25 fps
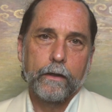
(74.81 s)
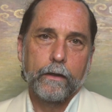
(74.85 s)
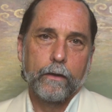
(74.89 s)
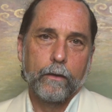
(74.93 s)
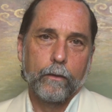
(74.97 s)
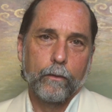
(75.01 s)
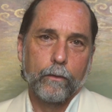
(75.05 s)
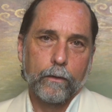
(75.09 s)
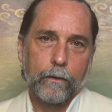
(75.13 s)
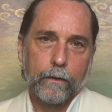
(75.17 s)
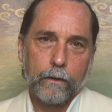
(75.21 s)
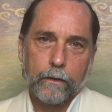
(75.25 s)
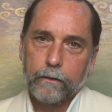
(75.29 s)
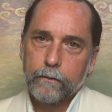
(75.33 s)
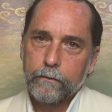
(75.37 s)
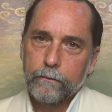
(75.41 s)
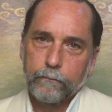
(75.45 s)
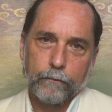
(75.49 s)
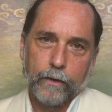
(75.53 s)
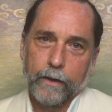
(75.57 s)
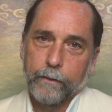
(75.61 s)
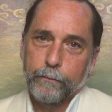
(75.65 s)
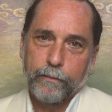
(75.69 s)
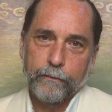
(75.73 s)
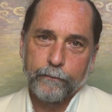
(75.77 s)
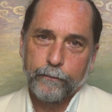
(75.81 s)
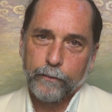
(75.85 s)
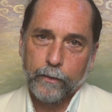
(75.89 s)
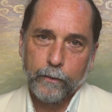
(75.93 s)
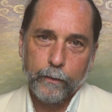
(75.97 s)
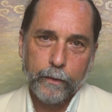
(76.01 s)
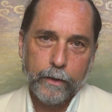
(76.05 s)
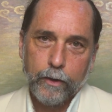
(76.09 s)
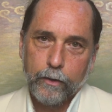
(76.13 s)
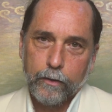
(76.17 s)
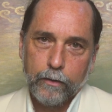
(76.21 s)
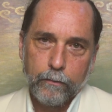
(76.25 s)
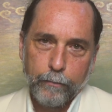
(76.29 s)
or right before
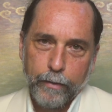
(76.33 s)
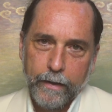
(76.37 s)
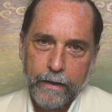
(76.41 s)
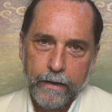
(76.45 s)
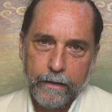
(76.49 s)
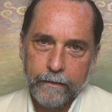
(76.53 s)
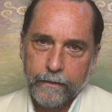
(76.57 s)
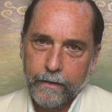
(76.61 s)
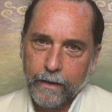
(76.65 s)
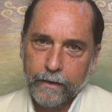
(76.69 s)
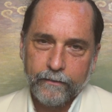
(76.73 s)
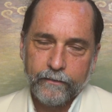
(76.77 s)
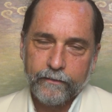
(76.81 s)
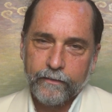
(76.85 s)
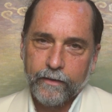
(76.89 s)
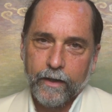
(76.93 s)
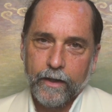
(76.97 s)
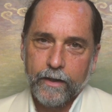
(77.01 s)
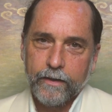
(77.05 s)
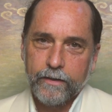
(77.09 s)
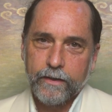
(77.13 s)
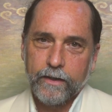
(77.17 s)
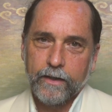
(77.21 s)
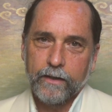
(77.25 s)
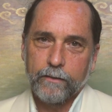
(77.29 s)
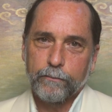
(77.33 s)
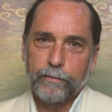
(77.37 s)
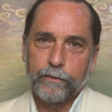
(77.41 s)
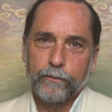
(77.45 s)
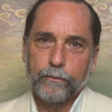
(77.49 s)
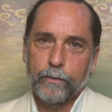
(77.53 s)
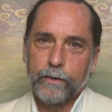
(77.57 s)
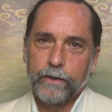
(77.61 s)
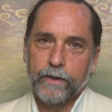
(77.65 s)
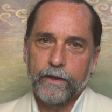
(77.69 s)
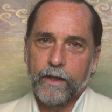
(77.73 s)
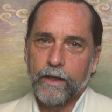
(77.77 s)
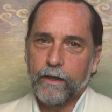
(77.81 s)
we go to bed. That's the idea
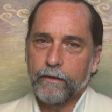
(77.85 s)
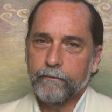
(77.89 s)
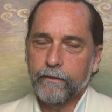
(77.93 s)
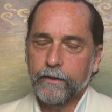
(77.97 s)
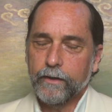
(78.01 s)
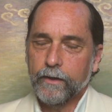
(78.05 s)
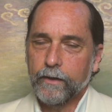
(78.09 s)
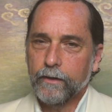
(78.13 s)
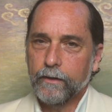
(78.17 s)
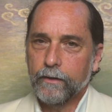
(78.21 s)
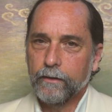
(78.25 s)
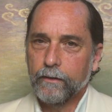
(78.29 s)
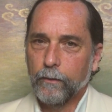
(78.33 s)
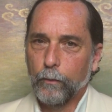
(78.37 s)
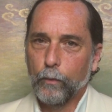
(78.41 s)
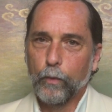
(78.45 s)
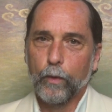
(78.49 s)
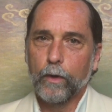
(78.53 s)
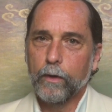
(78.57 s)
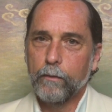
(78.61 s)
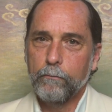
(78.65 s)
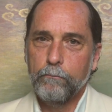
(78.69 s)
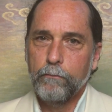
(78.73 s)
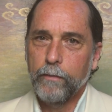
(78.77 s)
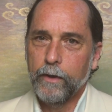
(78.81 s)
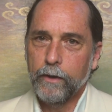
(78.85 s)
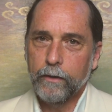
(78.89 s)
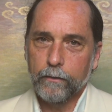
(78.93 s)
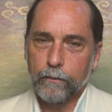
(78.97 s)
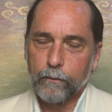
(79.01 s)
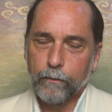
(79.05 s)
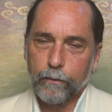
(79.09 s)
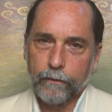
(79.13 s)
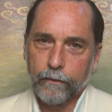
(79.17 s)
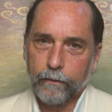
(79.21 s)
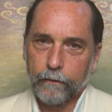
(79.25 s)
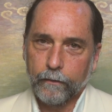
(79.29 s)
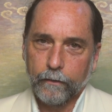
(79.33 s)
between having warm
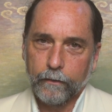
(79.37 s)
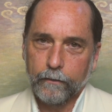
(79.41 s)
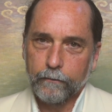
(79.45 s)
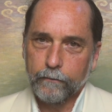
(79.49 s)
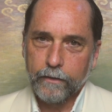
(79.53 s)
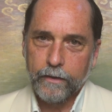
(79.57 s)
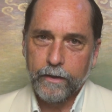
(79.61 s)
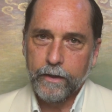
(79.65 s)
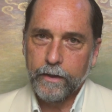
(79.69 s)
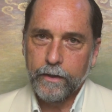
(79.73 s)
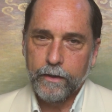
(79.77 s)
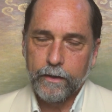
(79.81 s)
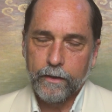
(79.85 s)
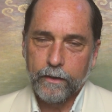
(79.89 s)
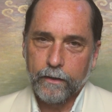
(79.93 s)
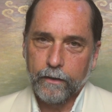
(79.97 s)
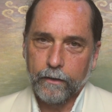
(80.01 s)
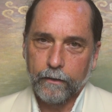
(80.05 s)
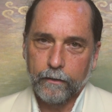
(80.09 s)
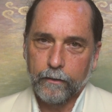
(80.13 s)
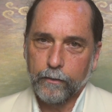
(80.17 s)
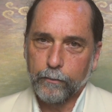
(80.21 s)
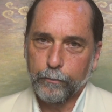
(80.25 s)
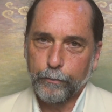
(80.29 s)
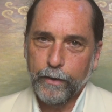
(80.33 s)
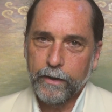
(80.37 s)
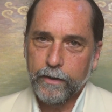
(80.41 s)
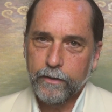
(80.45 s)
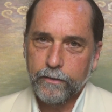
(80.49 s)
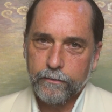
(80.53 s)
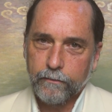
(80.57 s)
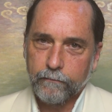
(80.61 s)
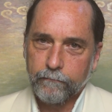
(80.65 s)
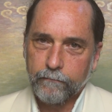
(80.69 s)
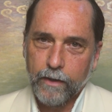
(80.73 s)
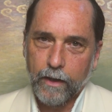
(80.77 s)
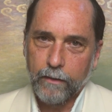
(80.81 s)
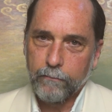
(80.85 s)
milk with a little ghee and a little
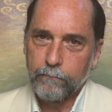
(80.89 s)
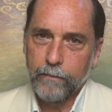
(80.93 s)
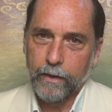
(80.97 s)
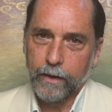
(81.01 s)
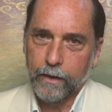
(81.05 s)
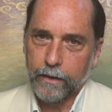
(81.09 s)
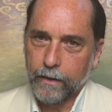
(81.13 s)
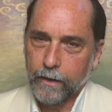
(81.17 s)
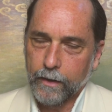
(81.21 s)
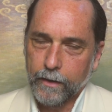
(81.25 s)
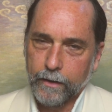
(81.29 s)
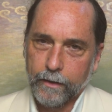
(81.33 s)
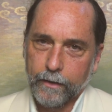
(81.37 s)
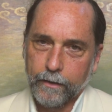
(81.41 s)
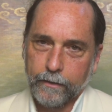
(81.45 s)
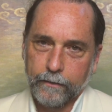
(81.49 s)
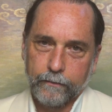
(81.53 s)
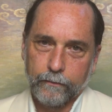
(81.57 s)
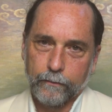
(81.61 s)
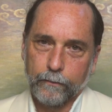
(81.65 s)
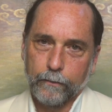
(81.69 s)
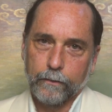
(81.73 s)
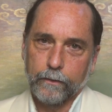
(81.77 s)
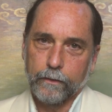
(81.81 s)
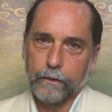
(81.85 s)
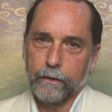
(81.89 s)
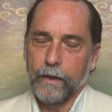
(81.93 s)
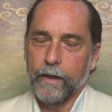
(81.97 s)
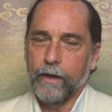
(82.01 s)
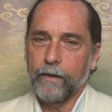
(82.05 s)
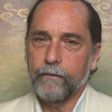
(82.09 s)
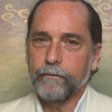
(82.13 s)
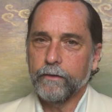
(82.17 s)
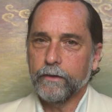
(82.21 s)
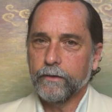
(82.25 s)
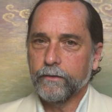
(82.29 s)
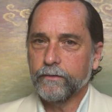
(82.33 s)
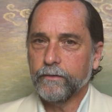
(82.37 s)
pinch of nutmeg in it, or
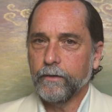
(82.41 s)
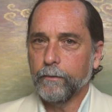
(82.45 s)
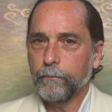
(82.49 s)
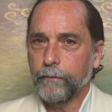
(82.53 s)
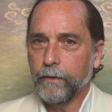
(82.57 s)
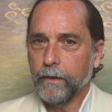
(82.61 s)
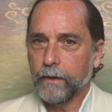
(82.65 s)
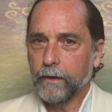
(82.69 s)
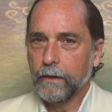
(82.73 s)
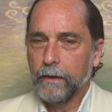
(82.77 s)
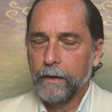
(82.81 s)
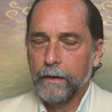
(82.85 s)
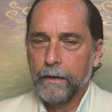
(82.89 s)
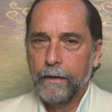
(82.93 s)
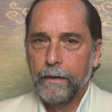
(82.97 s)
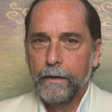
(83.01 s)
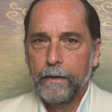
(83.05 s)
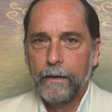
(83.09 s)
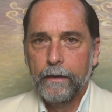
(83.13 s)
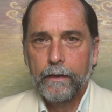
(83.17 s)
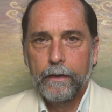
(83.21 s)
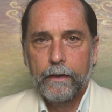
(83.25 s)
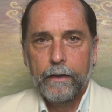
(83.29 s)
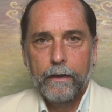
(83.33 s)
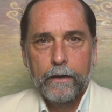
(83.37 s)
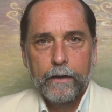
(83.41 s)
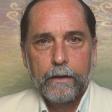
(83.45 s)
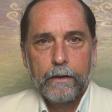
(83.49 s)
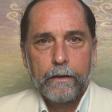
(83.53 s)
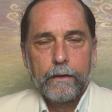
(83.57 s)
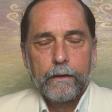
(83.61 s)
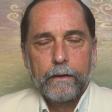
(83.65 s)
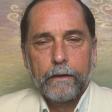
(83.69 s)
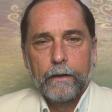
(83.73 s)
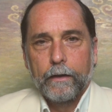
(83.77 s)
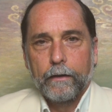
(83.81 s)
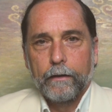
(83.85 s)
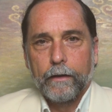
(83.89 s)
having something
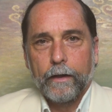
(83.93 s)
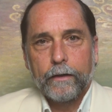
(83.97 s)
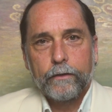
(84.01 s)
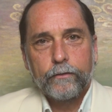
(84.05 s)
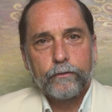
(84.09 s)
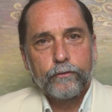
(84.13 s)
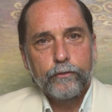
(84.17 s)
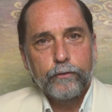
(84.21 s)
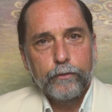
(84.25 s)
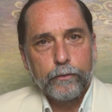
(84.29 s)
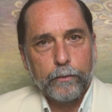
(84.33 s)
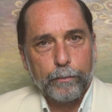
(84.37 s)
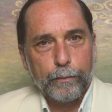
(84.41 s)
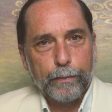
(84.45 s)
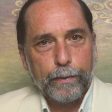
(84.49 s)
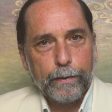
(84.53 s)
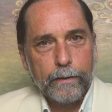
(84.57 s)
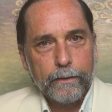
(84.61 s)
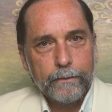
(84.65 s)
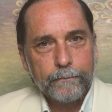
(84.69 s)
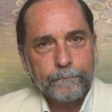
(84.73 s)
like soup